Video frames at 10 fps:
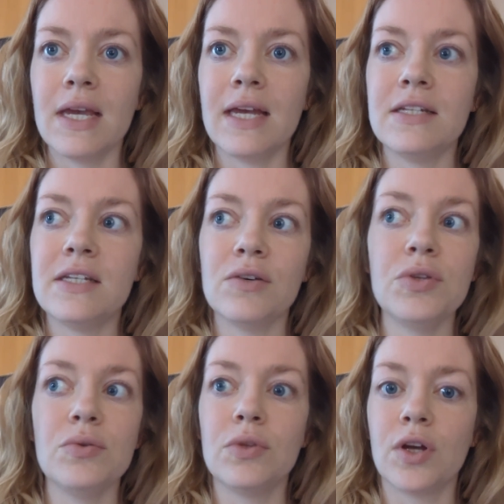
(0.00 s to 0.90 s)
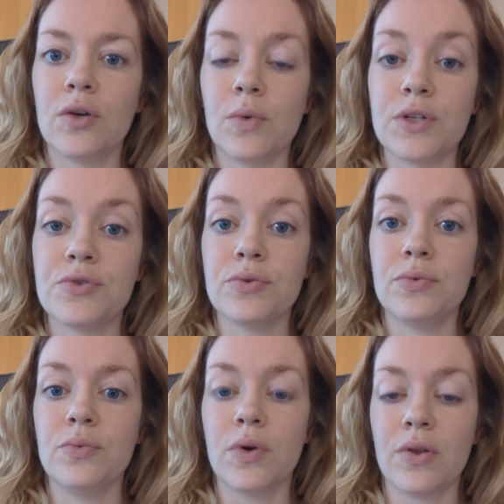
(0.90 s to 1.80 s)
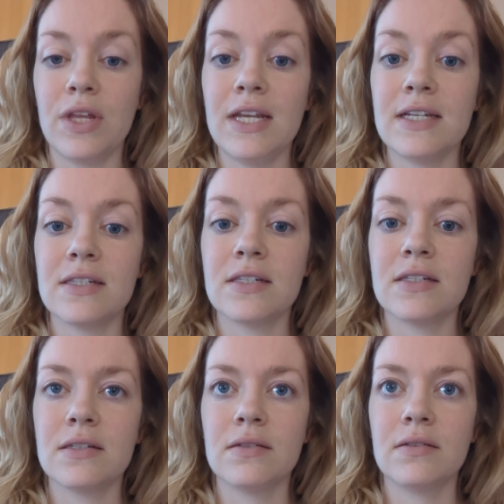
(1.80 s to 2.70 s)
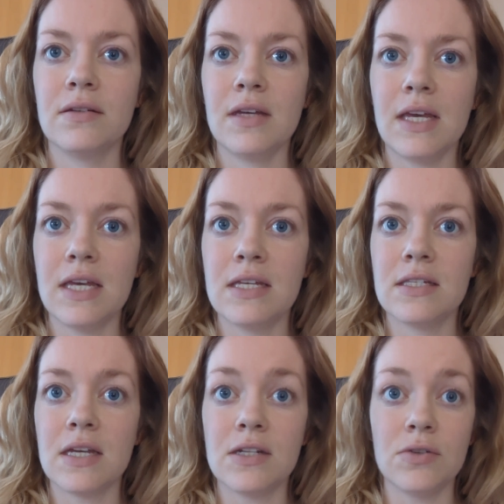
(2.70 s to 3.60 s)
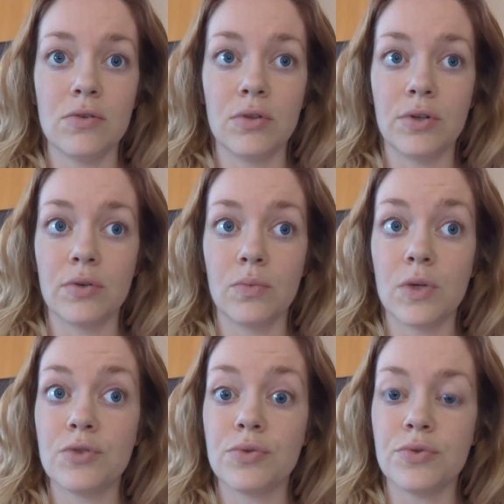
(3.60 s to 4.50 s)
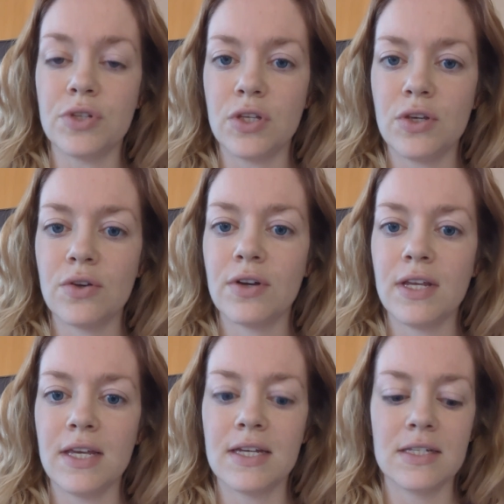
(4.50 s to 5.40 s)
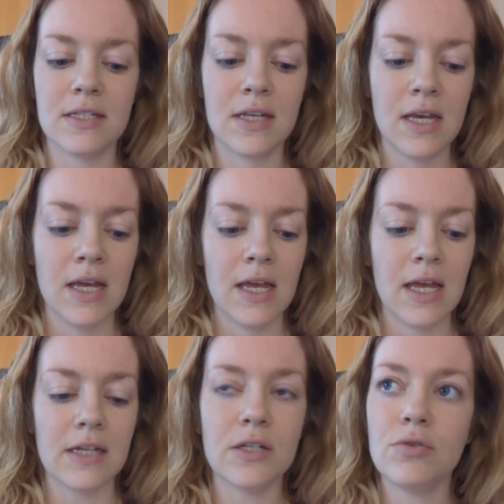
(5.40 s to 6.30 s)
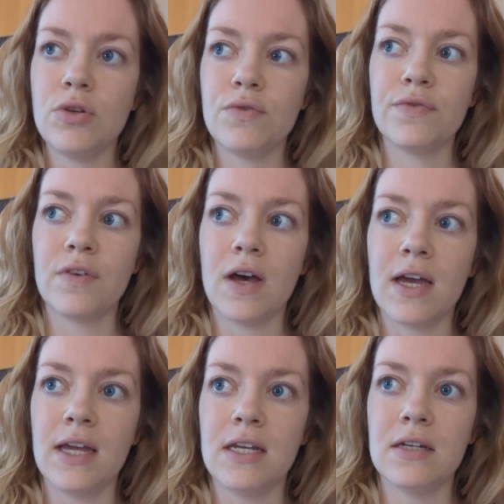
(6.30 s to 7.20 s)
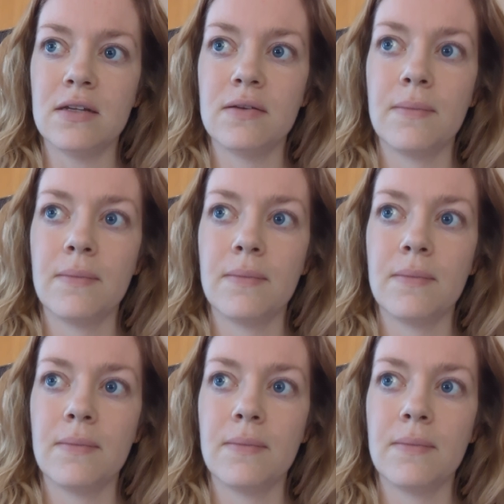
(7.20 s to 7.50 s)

until you learn what true worthiness is, until you learn what true security is, until you find